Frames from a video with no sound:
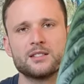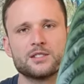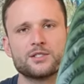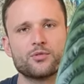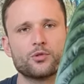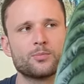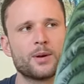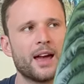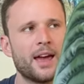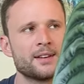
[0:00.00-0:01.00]
in this room,
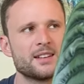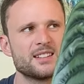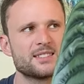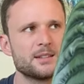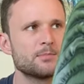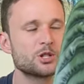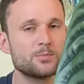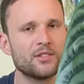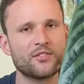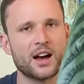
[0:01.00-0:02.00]
and it seems to
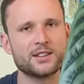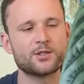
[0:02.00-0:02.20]
be fine.